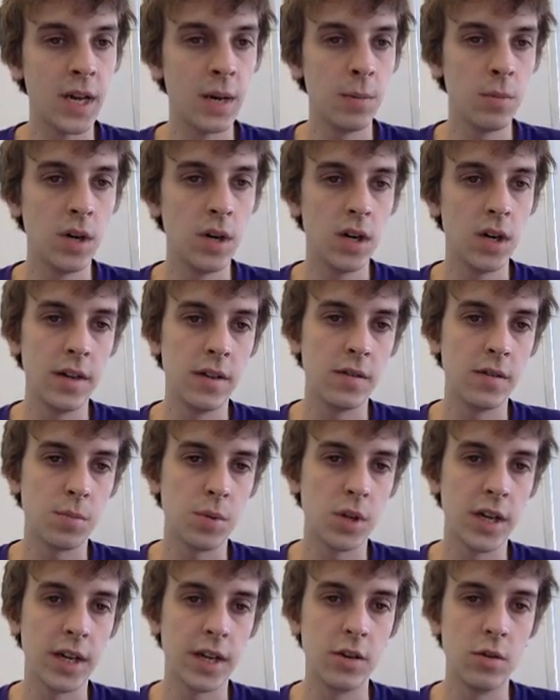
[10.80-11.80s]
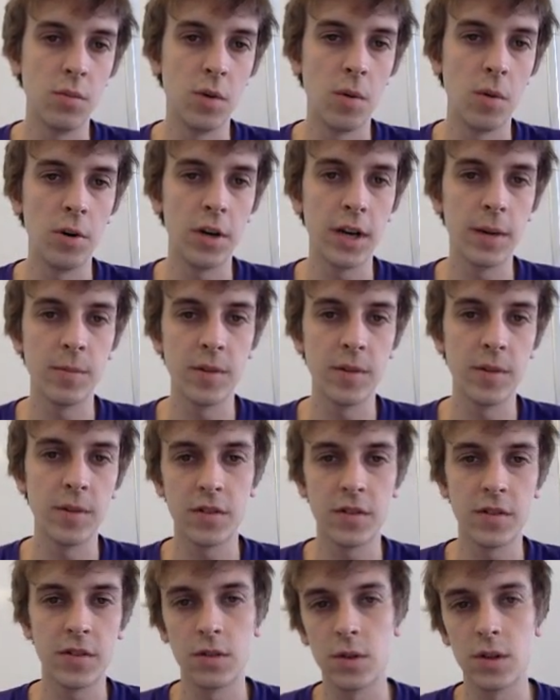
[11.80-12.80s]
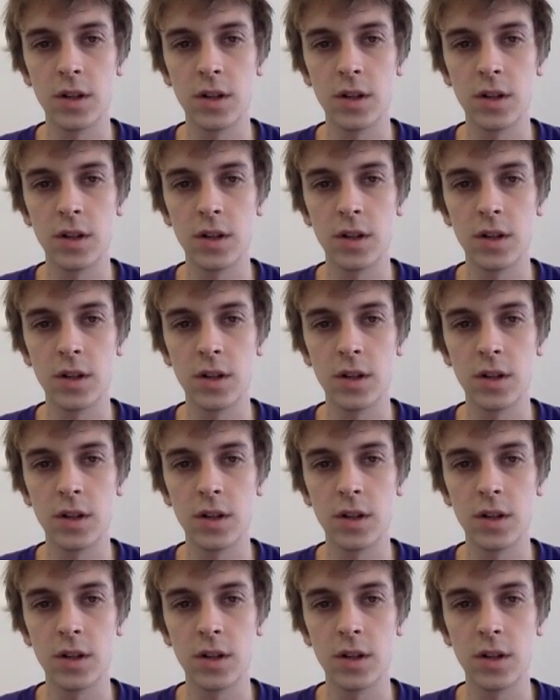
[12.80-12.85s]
Emma is playing a new mobile game that starts